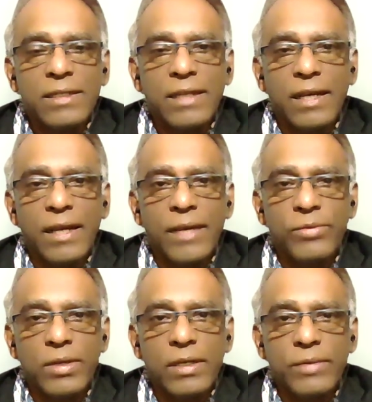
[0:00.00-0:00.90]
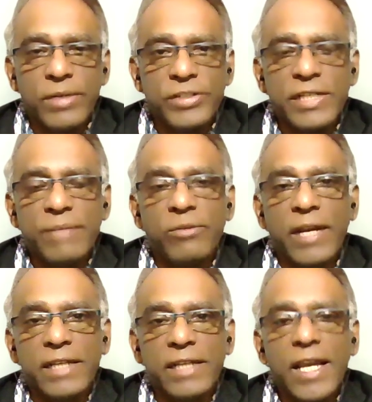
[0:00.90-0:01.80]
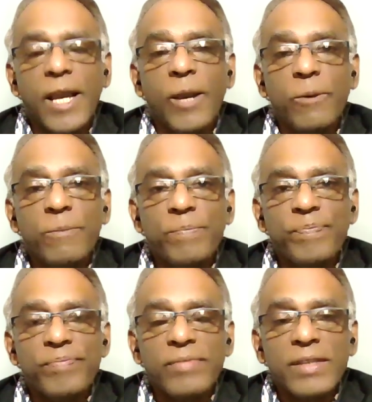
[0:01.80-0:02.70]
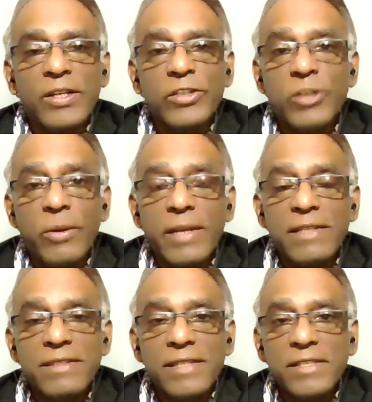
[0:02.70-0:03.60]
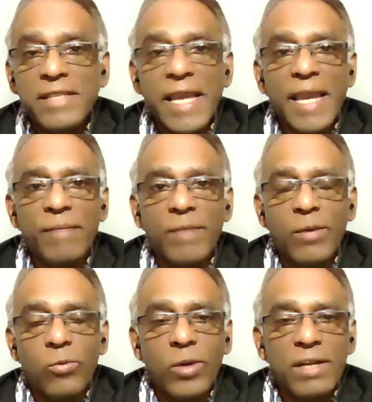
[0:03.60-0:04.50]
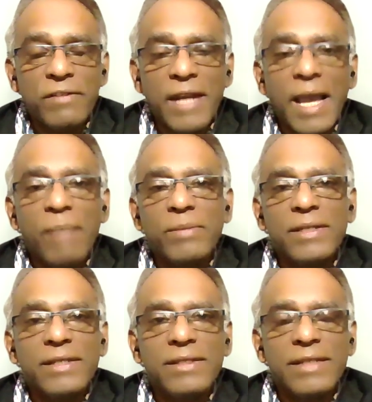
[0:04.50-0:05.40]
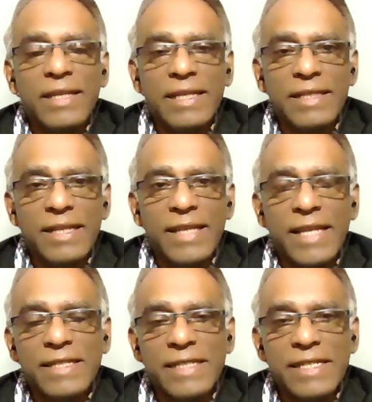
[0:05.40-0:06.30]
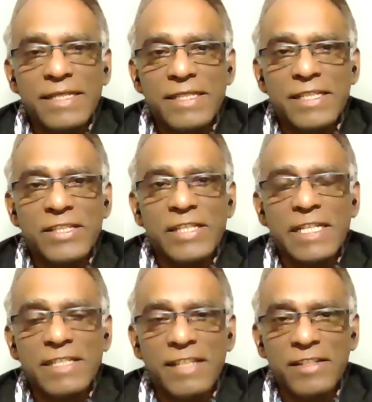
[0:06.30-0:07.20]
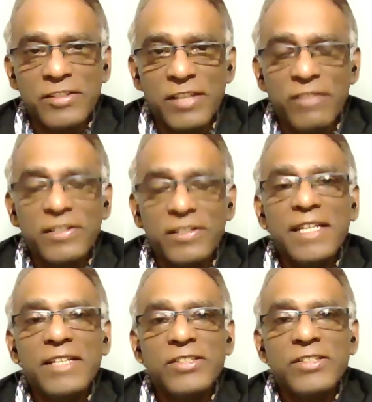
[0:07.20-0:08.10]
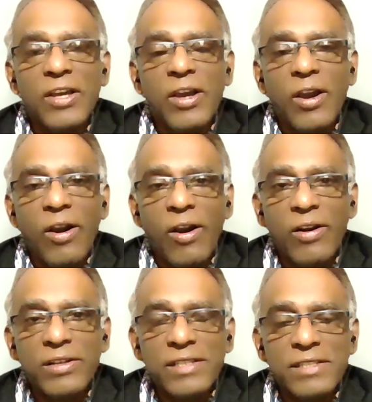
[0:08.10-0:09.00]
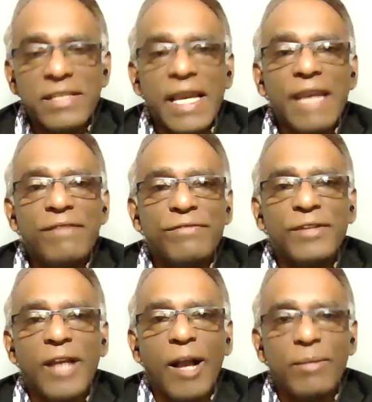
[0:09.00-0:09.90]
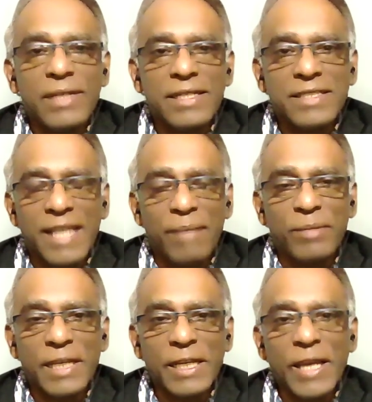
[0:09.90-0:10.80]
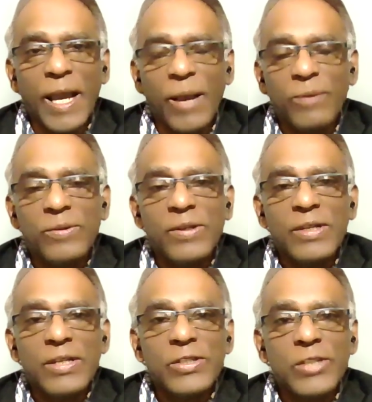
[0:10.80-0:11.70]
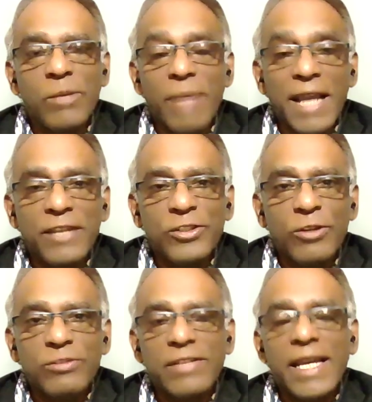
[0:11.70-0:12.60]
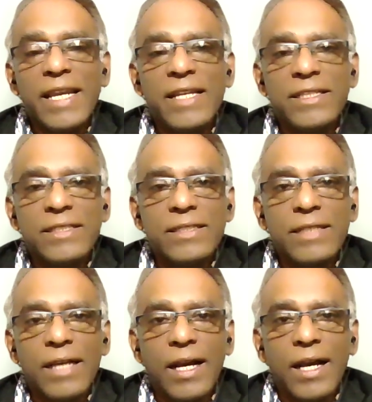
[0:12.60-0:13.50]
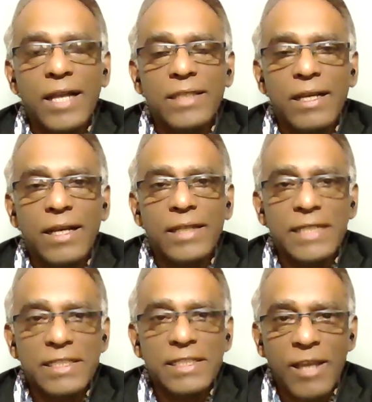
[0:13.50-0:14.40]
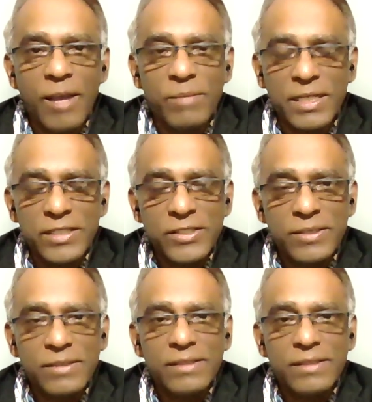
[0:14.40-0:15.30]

regime right now. So it's the same. Whatever happened in the 1960s and the 70s are the same phenomenons happening now. So back in those days, the Islamists,